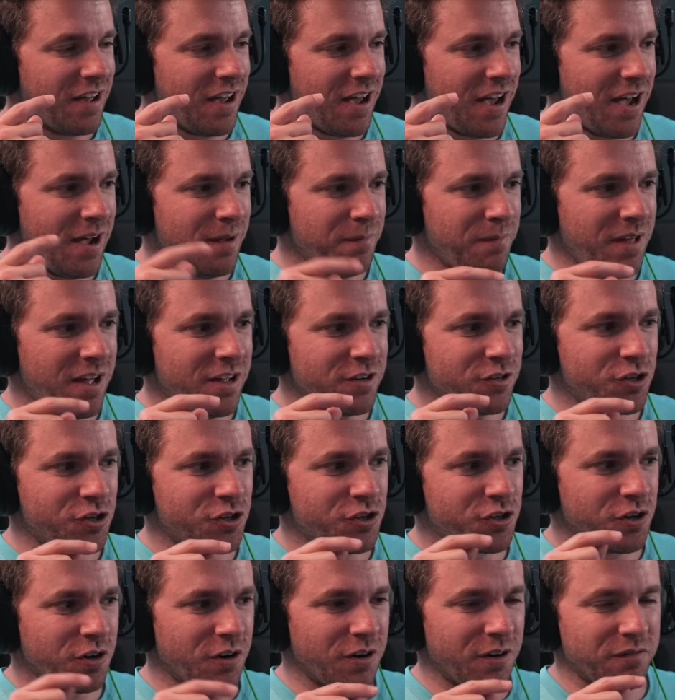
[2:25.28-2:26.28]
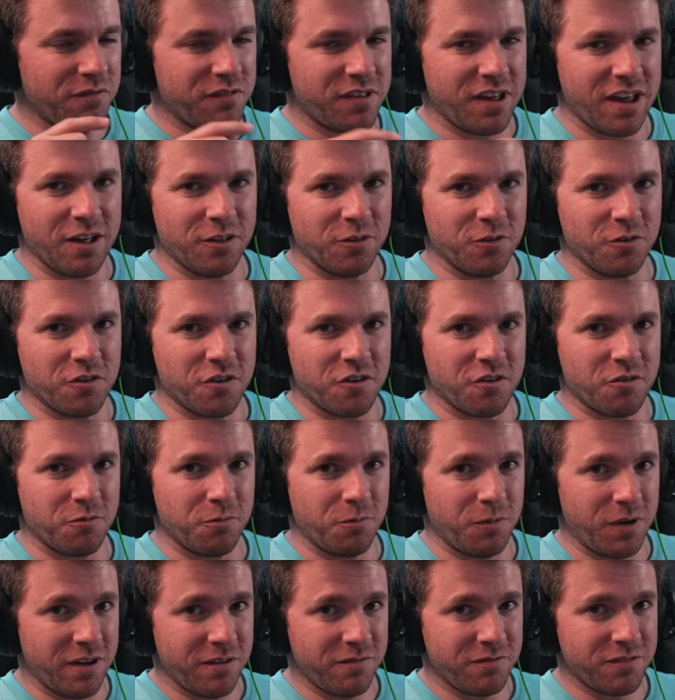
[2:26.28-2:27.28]
Taylor
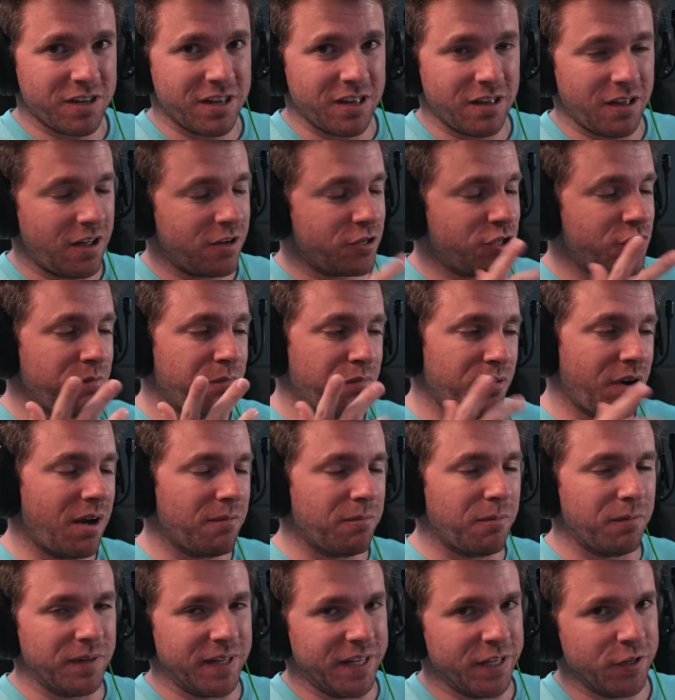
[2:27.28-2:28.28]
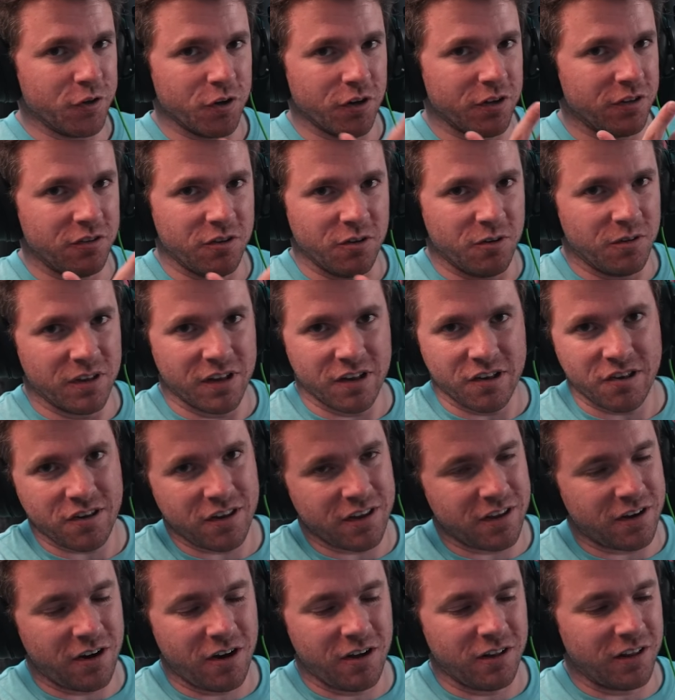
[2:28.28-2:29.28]
Swift can. She probably could do this.
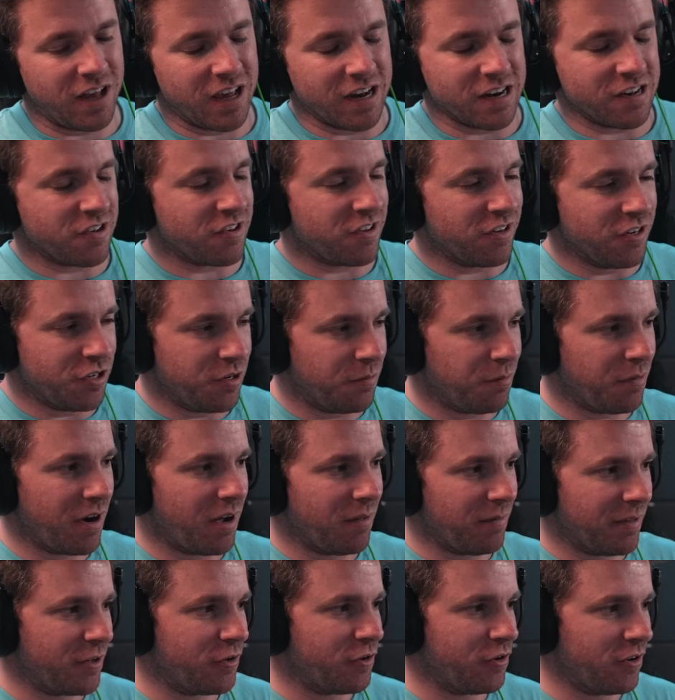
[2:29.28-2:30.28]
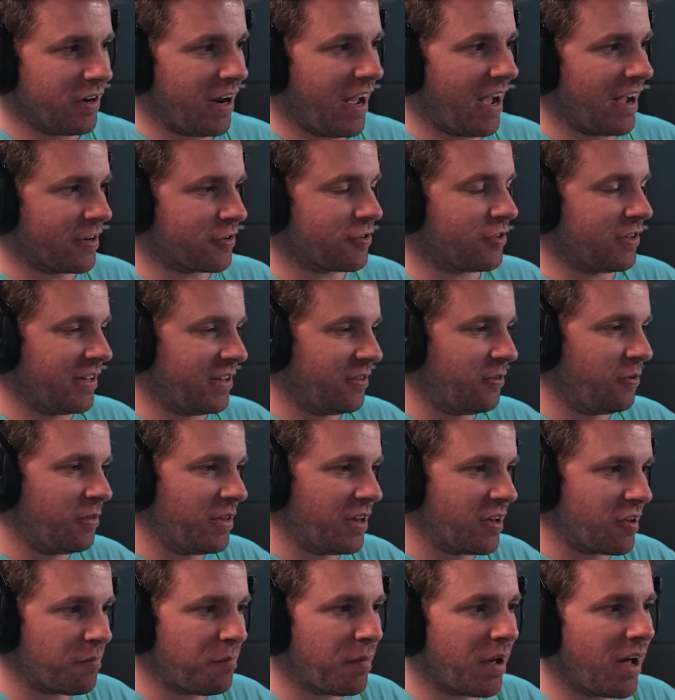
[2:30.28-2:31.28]
In all honesty, she probably could actually do
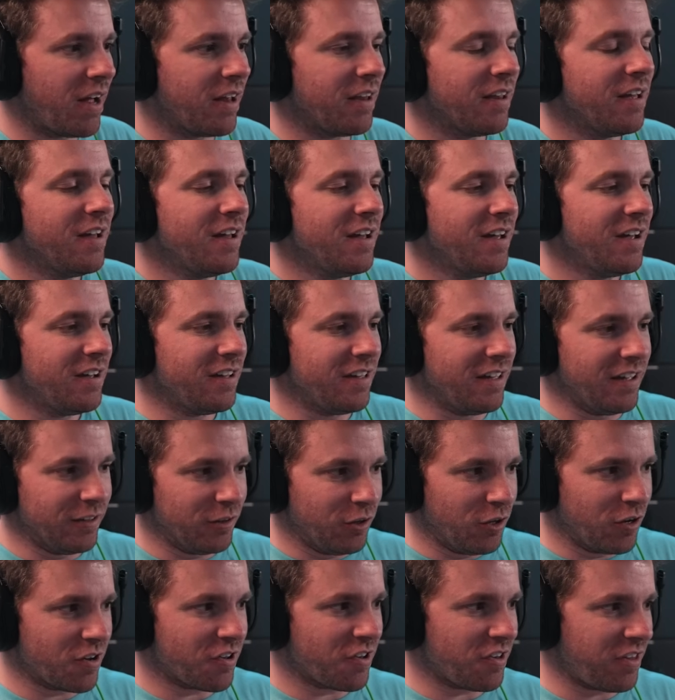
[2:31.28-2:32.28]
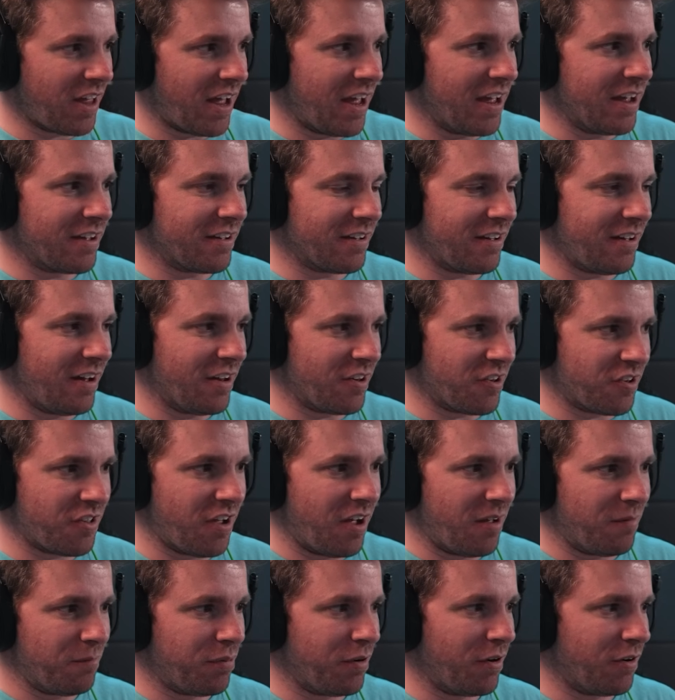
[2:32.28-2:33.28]
this. But it looks like a
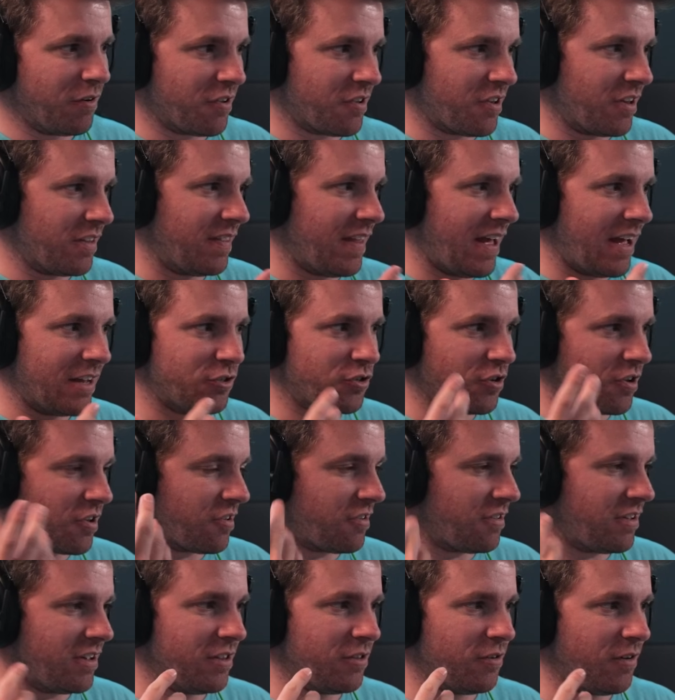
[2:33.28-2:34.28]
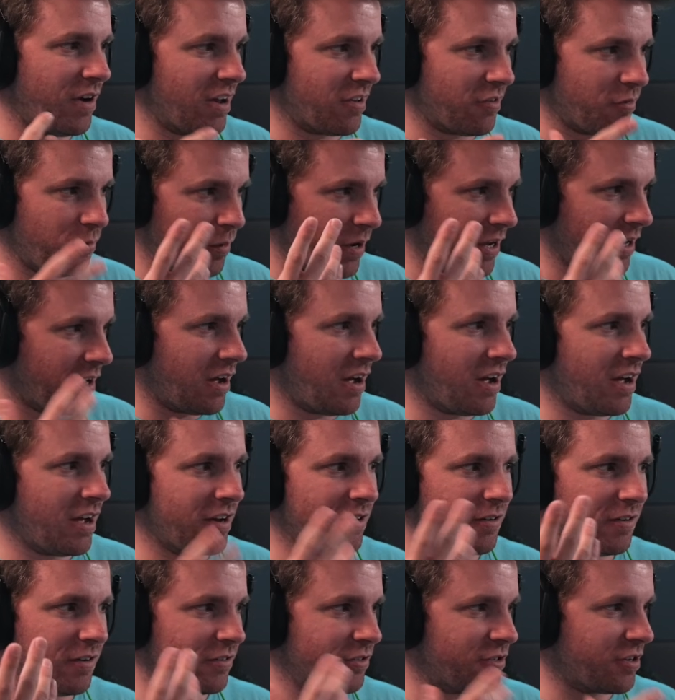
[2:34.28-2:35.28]
stunt person that just either has a wig
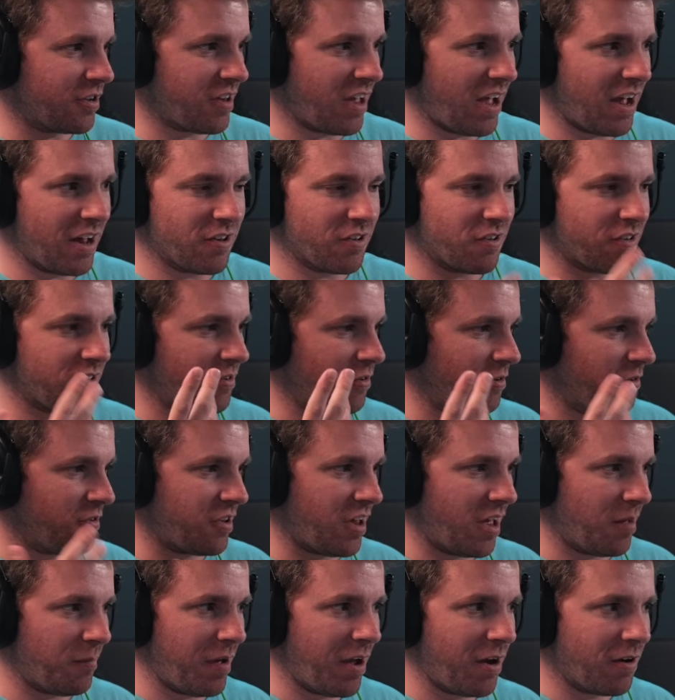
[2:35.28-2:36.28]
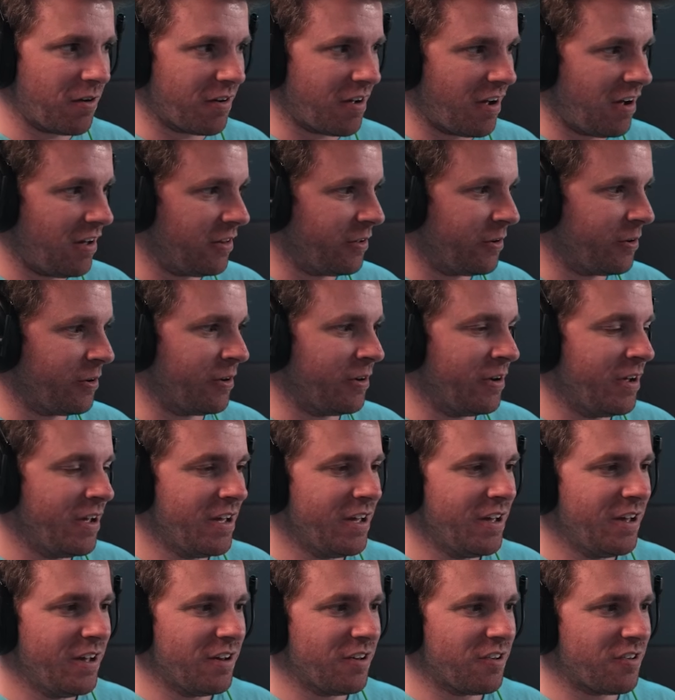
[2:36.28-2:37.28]
on or just has her same hair color,
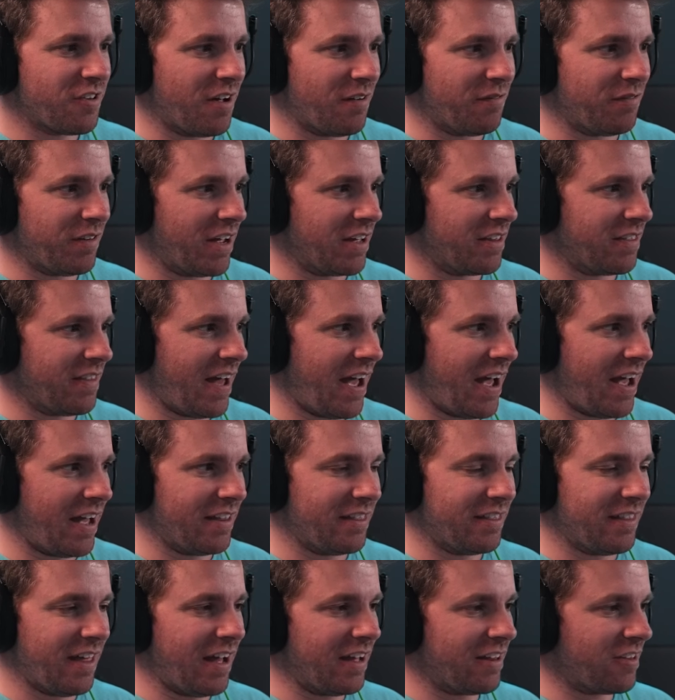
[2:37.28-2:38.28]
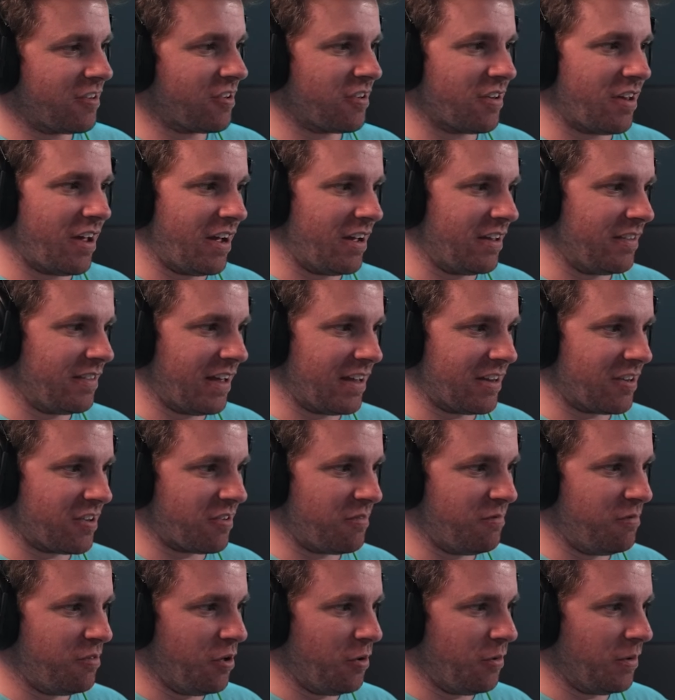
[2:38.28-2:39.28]
stuff like that.
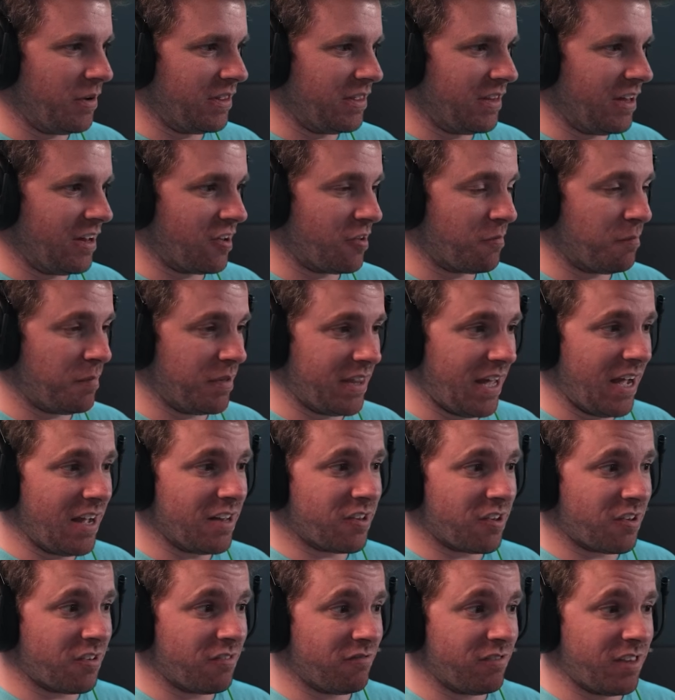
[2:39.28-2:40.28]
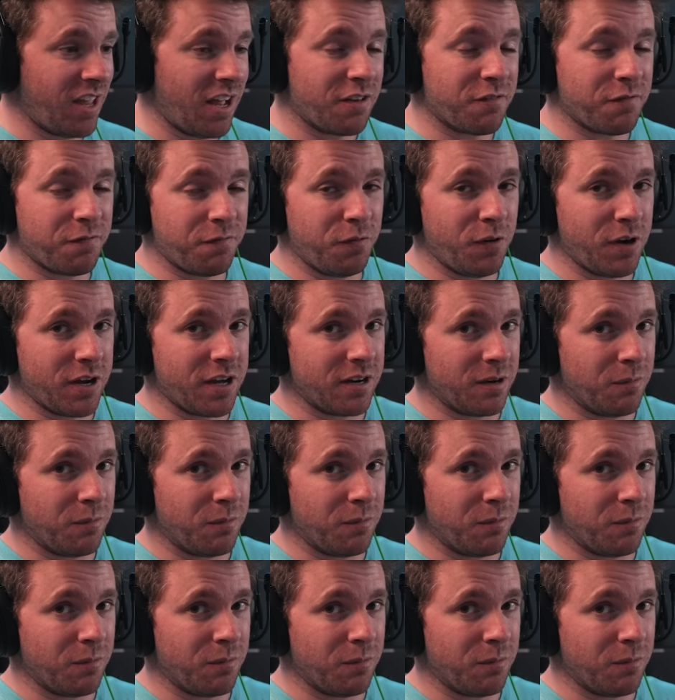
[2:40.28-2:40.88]
That's doing this. But that's freaking